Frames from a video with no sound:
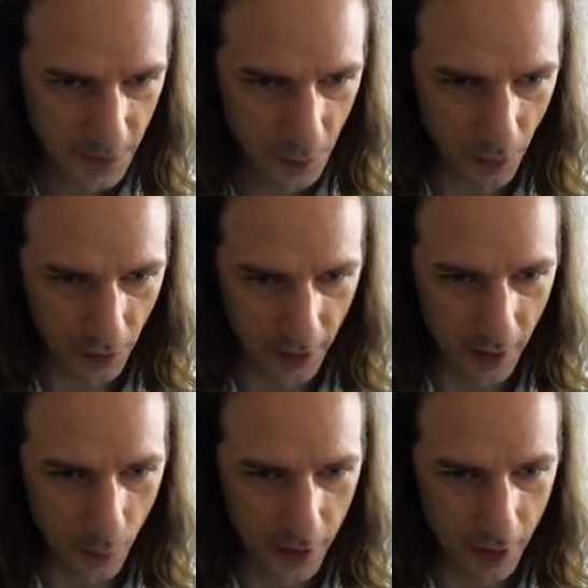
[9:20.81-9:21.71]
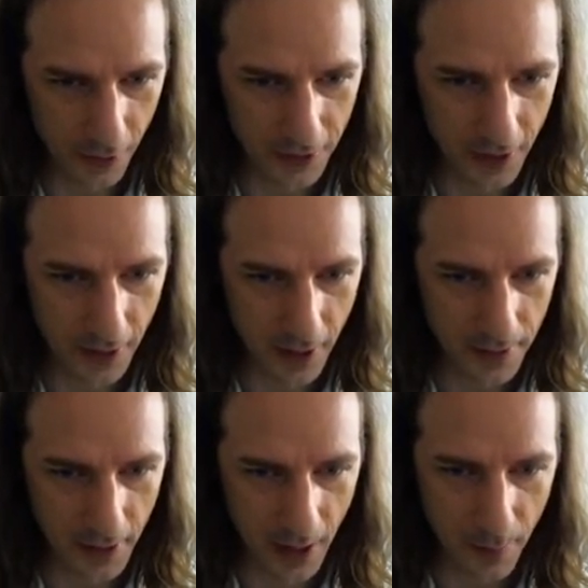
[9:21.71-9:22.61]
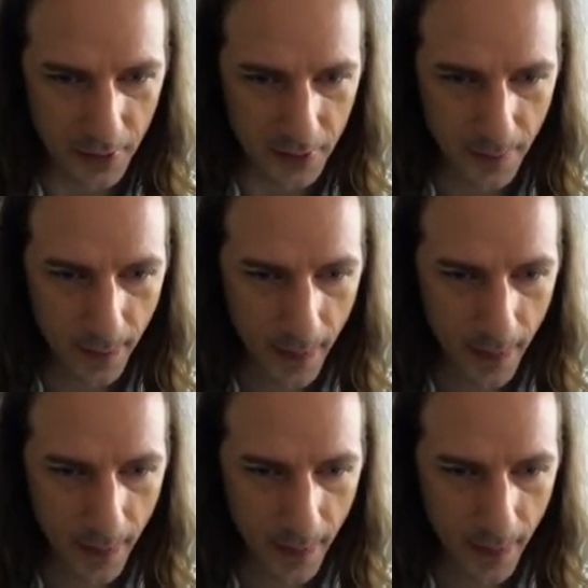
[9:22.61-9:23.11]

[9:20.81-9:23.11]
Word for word: super key, the Windows key? Nothing happens.